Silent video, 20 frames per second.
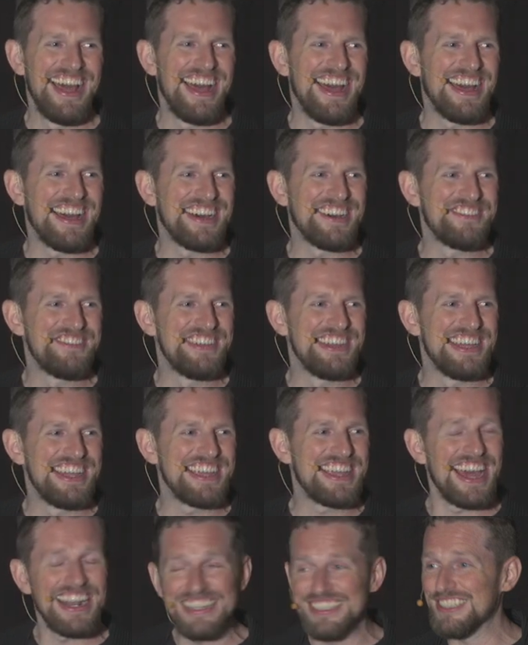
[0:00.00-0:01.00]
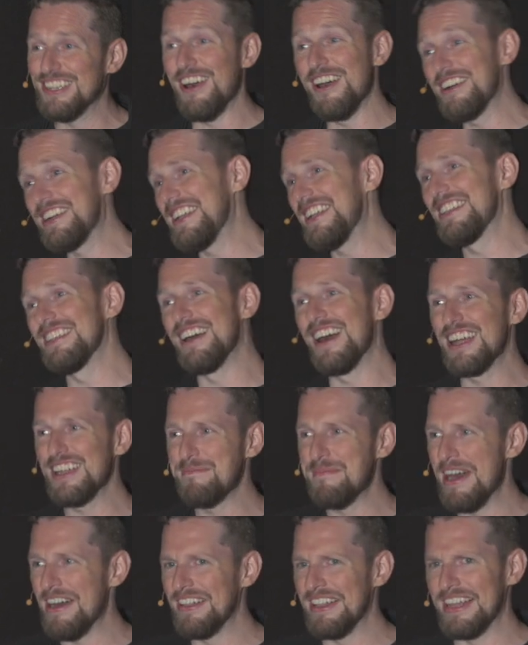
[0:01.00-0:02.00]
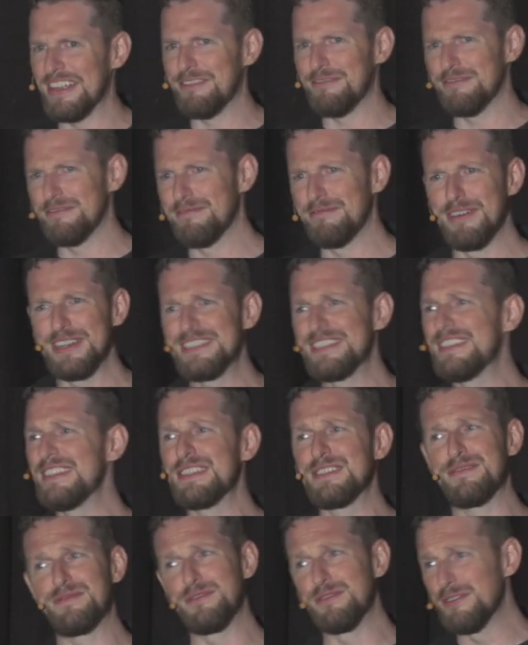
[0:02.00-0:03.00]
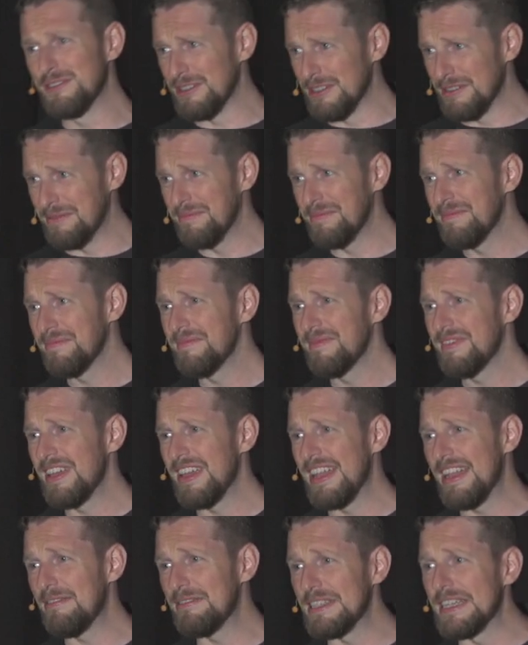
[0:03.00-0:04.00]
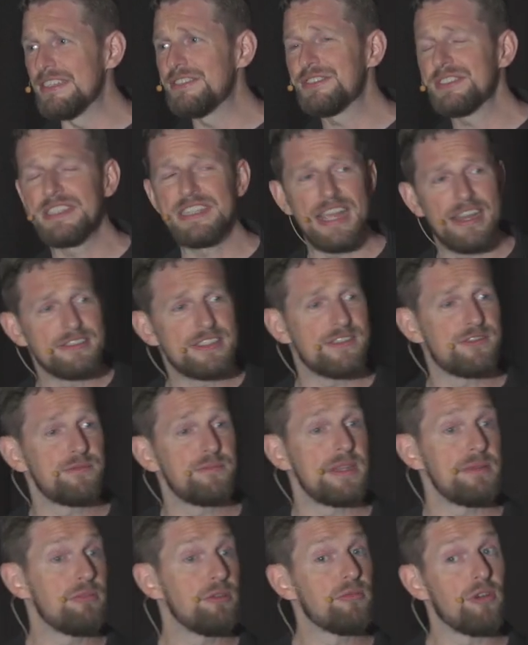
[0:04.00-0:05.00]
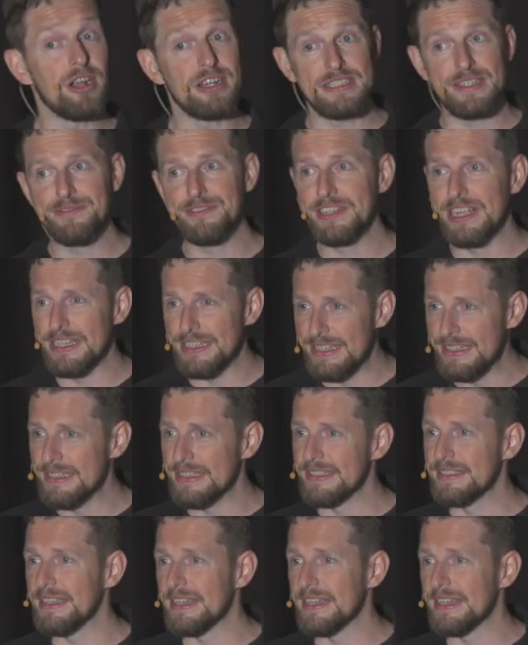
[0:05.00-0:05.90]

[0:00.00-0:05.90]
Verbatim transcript: um, it got us talking a lot about like, what's this for? And it was interesting how different people brought different ideas.